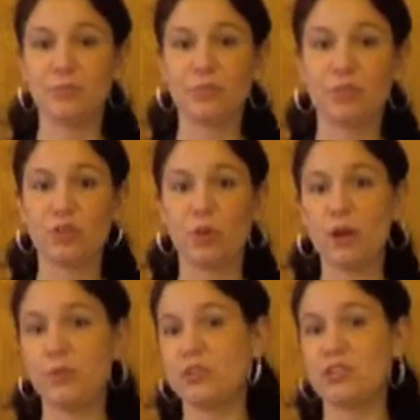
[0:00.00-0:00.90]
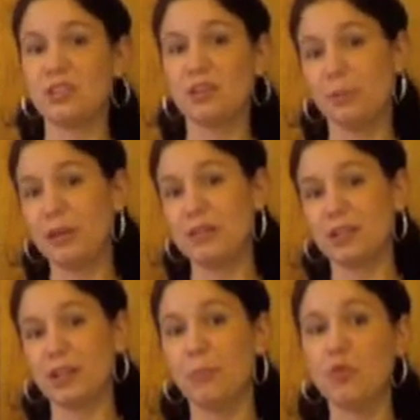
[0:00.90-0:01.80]
so I would just sit,
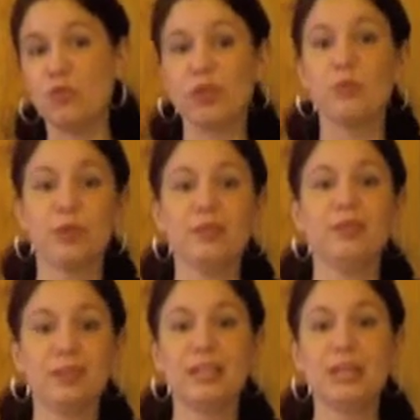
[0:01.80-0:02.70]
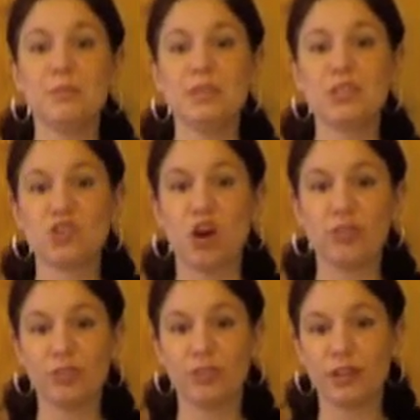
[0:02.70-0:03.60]
basically a movie would keep me stocked
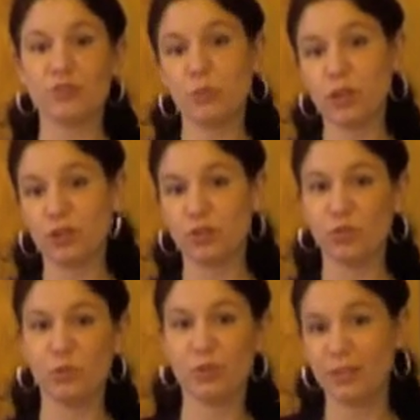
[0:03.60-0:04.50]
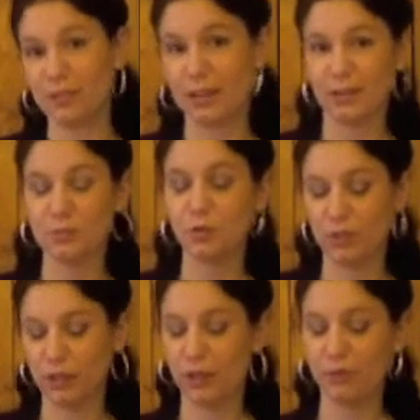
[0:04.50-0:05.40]
for the next week or two, and then the next
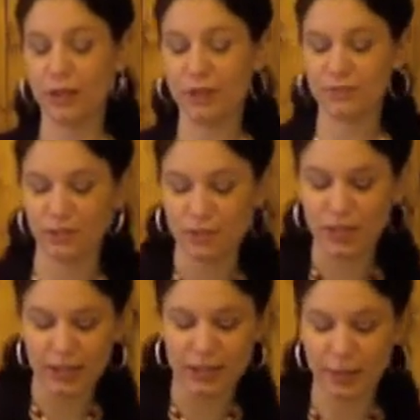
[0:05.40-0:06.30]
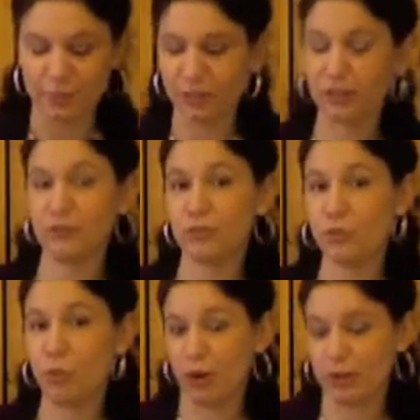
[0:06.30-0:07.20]
movie I would have to encapsulate a few
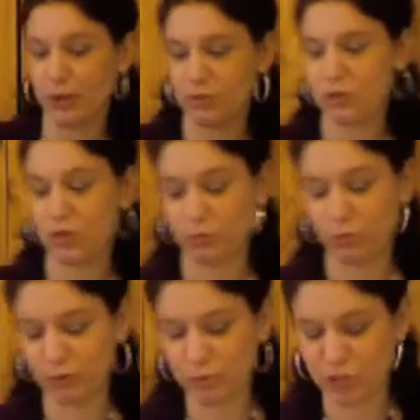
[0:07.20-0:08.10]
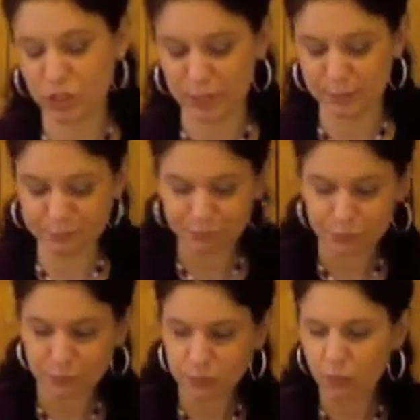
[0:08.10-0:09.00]
more, and that was done with a machine.
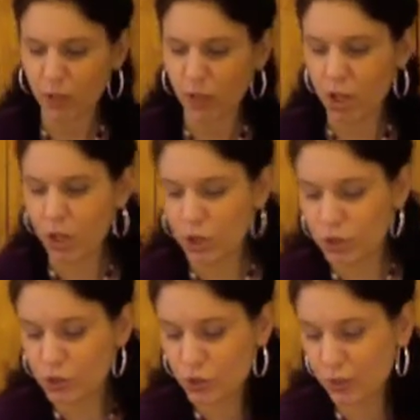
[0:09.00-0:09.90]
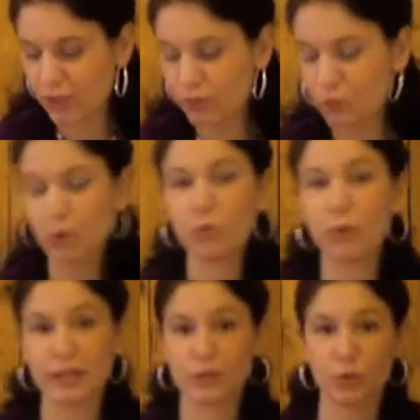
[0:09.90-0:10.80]
So that's one
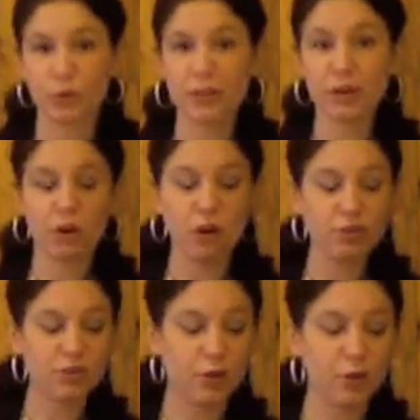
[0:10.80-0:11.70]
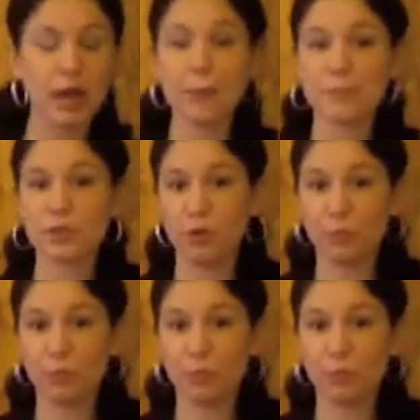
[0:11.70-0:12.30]
way to do it. There are also capsule